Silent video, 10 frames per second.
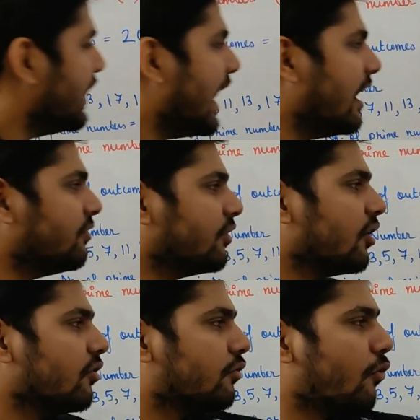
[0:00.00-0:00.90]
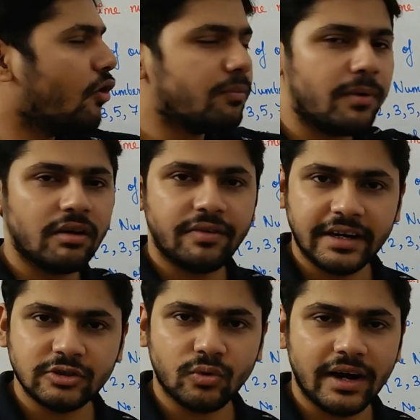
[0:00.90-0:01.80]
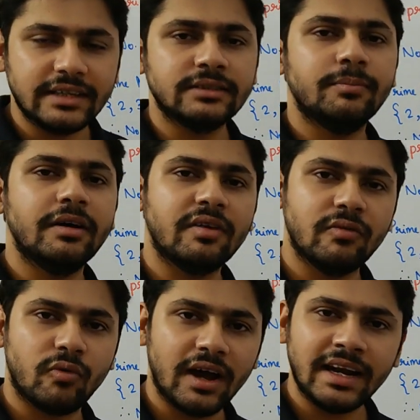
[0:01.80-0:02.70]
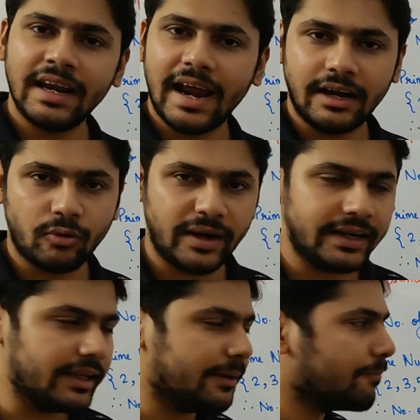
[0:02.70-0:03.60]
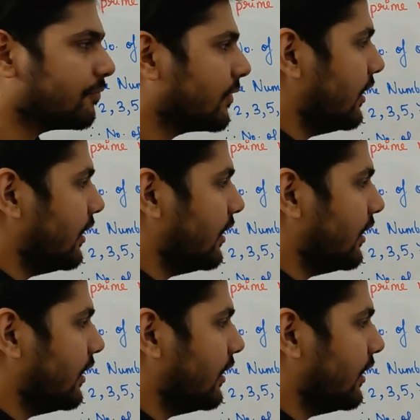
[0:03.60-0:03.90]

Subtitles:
have 4 perfect squares between 1 and 20.